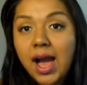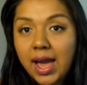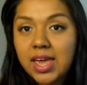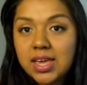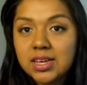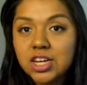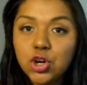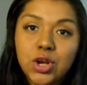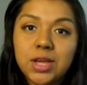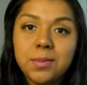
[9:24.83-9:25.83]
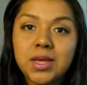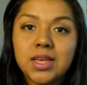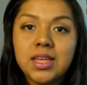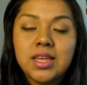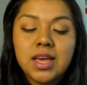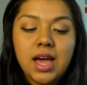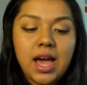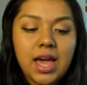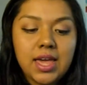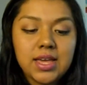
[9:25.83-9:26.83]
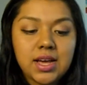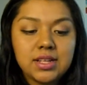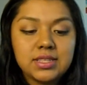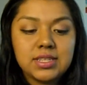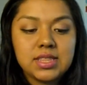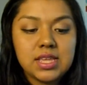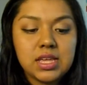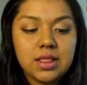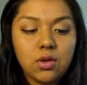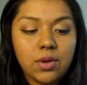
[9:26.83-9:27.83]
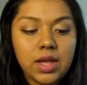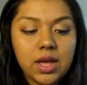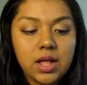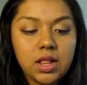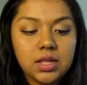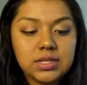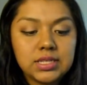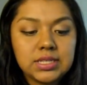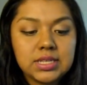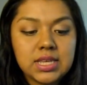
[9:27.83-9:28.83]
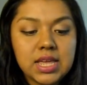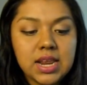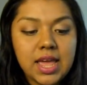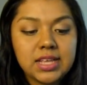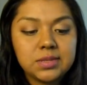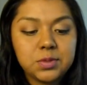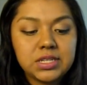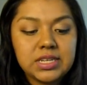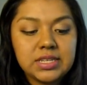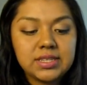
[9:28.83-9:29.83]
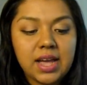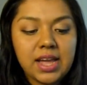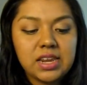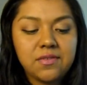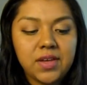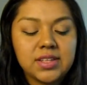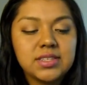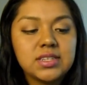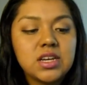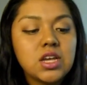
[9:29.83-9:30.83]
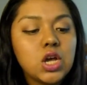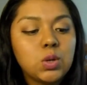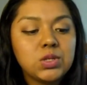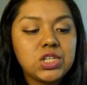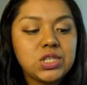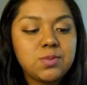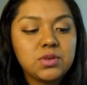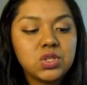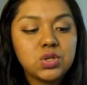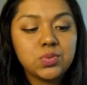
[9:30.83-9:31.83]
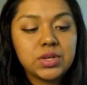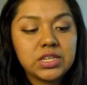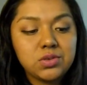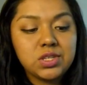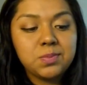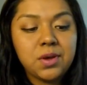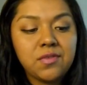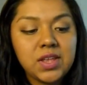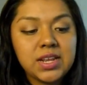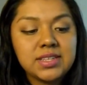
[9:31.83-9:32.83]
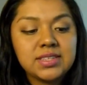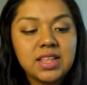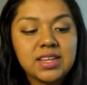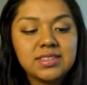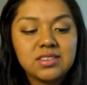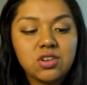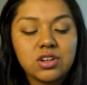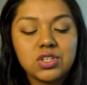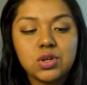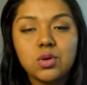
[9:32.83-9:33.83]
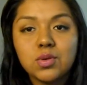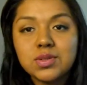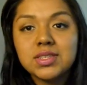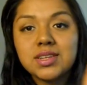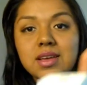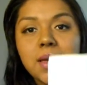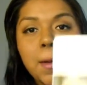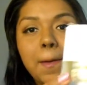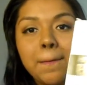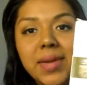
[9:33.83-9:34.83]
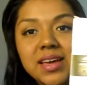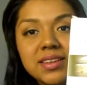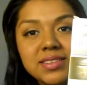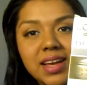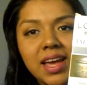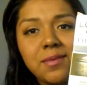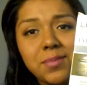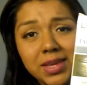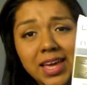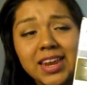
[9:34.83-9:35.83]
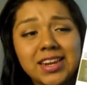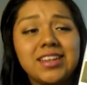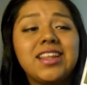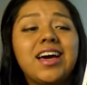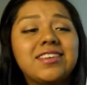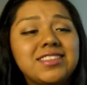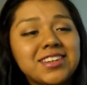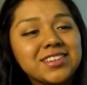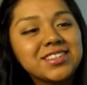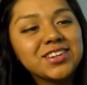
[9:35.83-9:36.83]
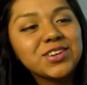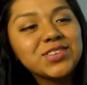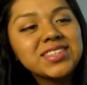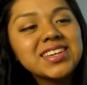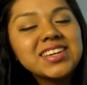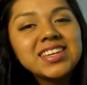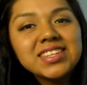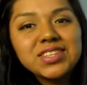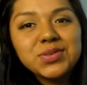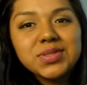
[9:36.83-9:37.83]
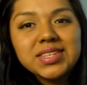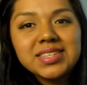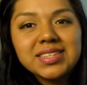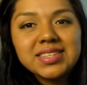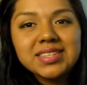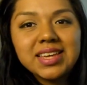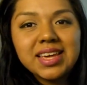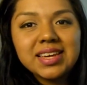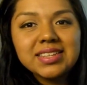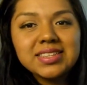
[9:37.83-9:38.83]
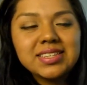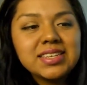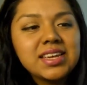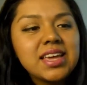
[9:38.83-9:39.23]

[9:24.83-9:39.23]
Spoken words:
eye cream, I got the L'Oreal Skin Expertise Eye Defense, which is supposed to reduce puffiness, lines, and dark circles, because I have been getting a lot of dark circles. So this is it.